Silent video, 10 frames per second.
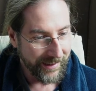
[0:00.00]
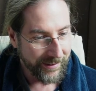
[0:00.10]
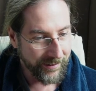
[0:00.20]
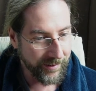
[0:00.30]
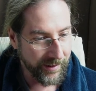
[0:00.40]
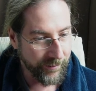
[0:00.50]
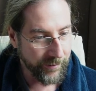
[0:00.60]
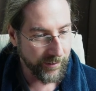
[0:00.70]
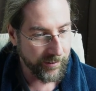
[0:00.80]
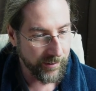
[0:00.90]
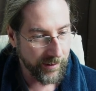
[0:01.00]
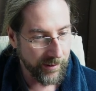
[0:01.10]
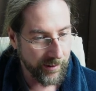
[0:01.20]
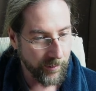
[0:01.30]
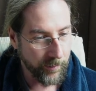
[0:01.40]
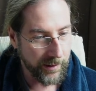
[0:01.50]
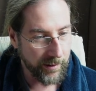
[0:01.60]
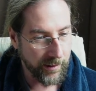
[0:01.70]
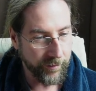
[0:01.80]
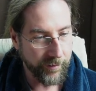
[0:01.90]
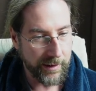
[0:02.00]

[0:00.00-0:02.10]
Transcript: Do you think Volkswagen will offer